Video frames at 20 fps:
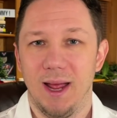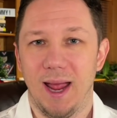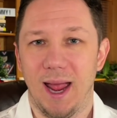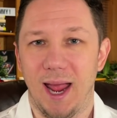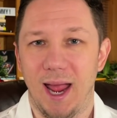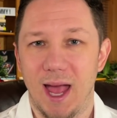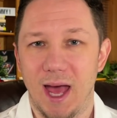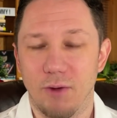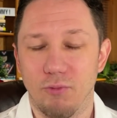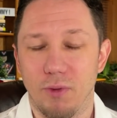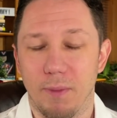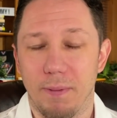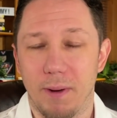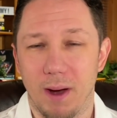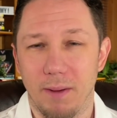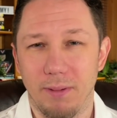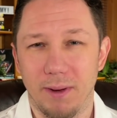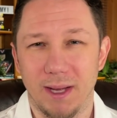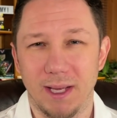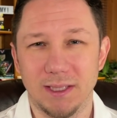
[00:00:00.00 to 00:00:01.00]
And
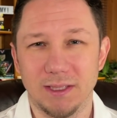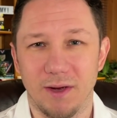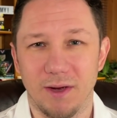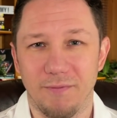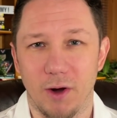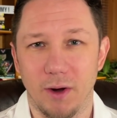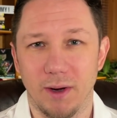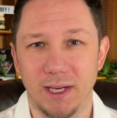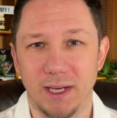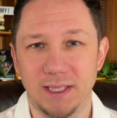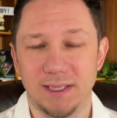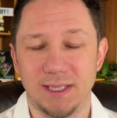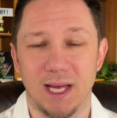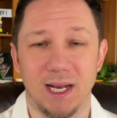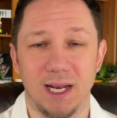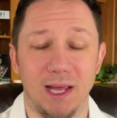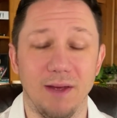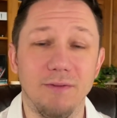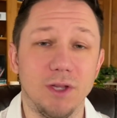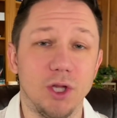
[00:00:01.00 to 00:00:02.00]
Republicans have already
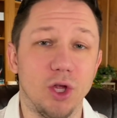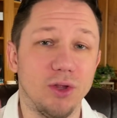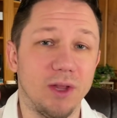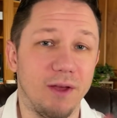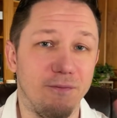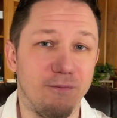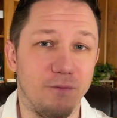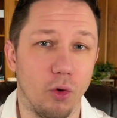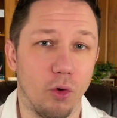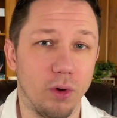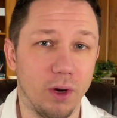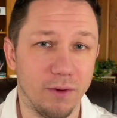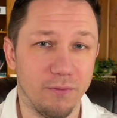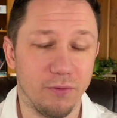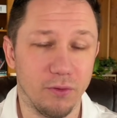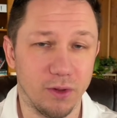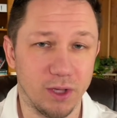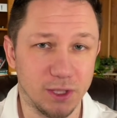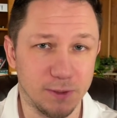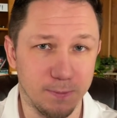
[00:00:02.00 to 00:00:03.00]
said, even though they voted
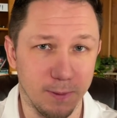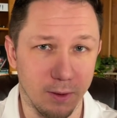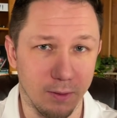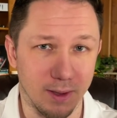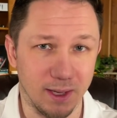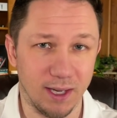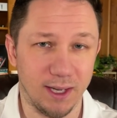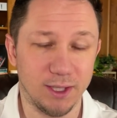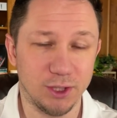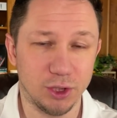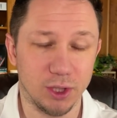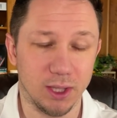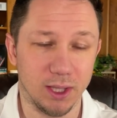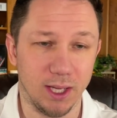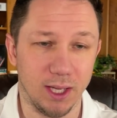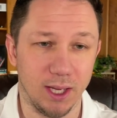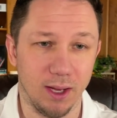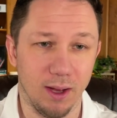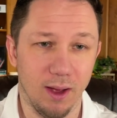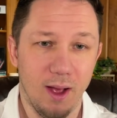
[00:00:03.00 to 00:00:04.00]
for this bill
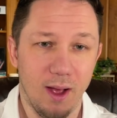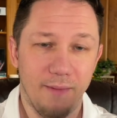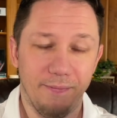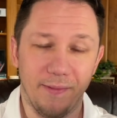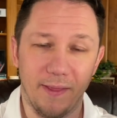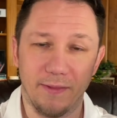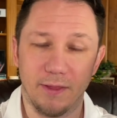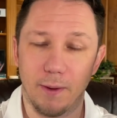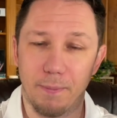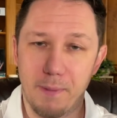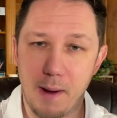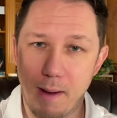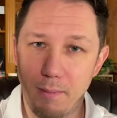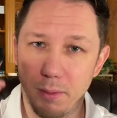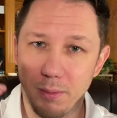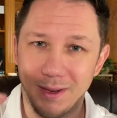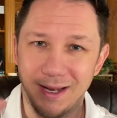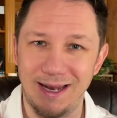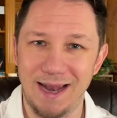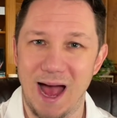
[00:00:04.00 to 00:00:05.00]
initially, that they're
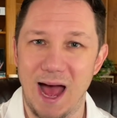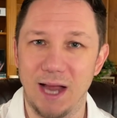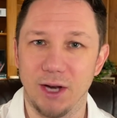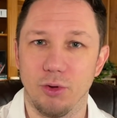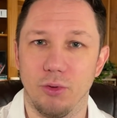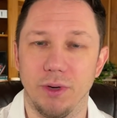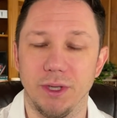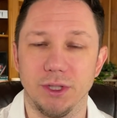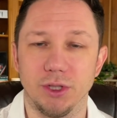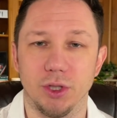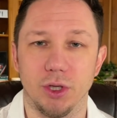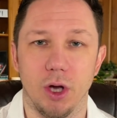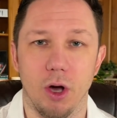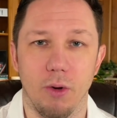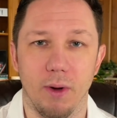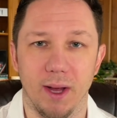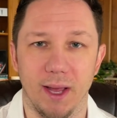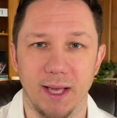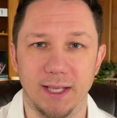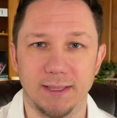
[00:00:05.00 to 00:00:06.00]
probably not going to go
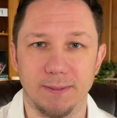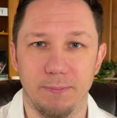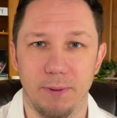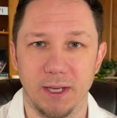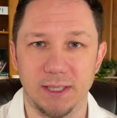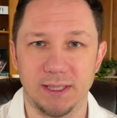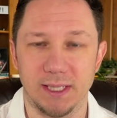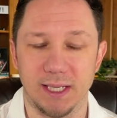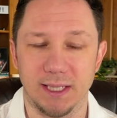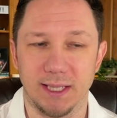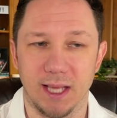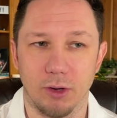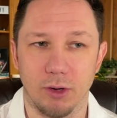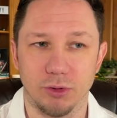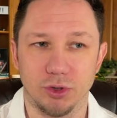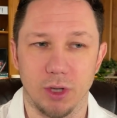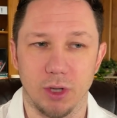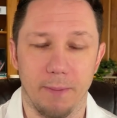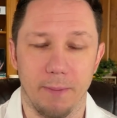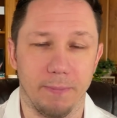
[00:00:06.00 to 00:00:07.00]
against President
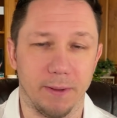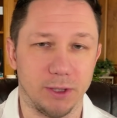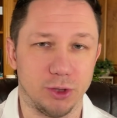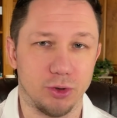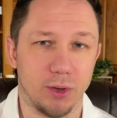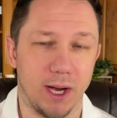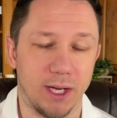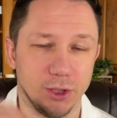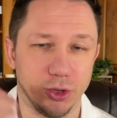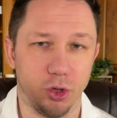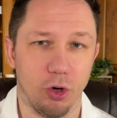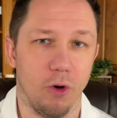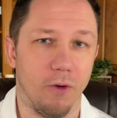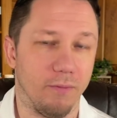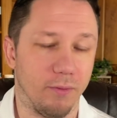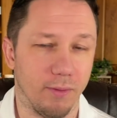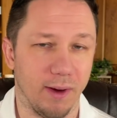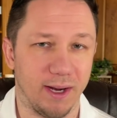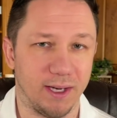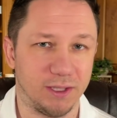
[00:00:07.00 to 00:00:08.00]
Donald Trump and try to
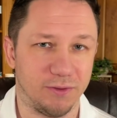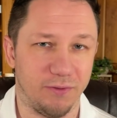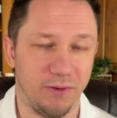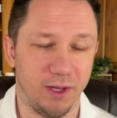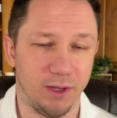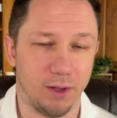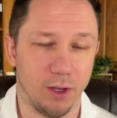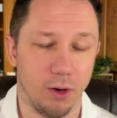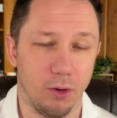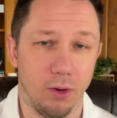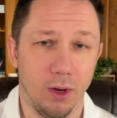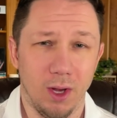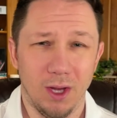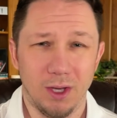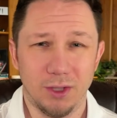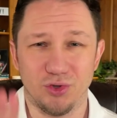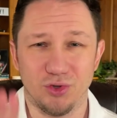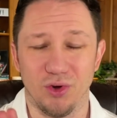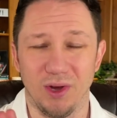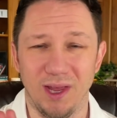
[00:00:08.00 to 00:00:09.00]
override his veto.
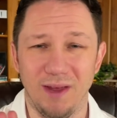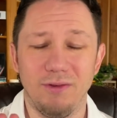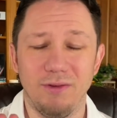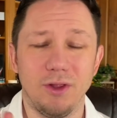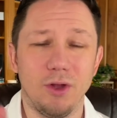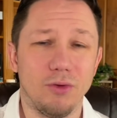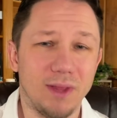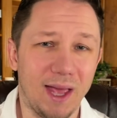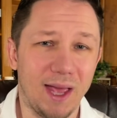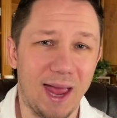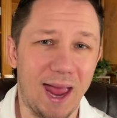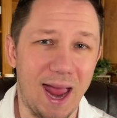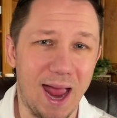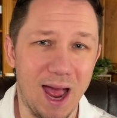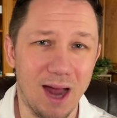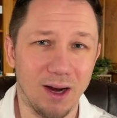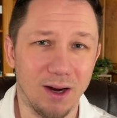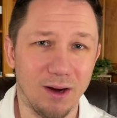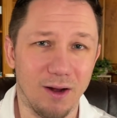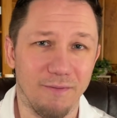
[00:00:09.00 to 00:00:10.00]
So even though they
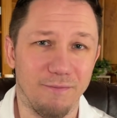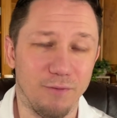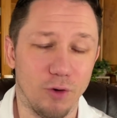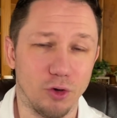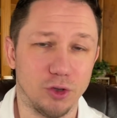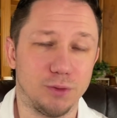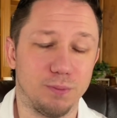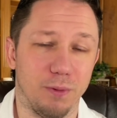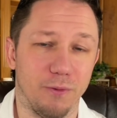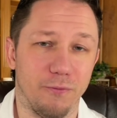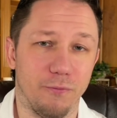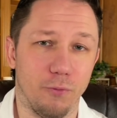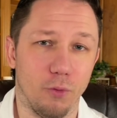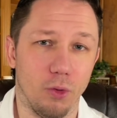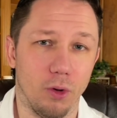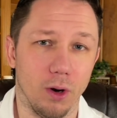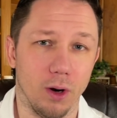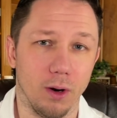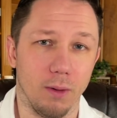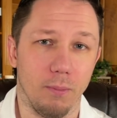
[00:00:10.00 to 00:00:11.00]
had enough votes
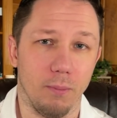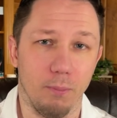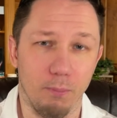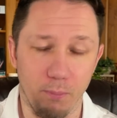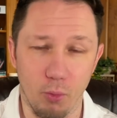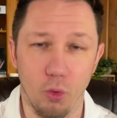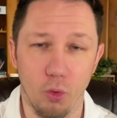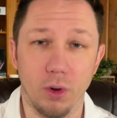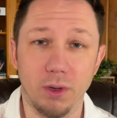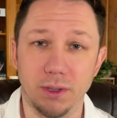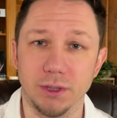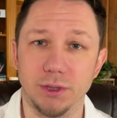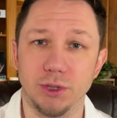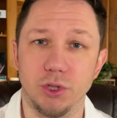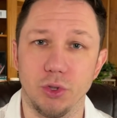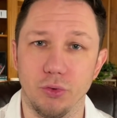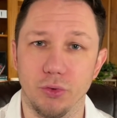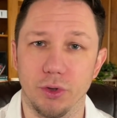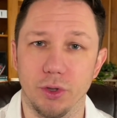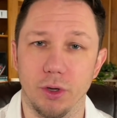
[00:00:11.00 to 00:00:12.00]
before, more than
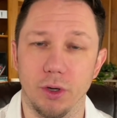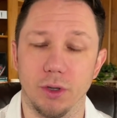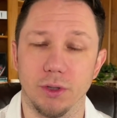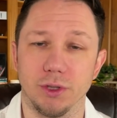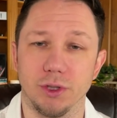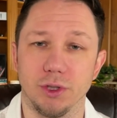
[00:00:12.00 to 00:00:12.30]
2/3,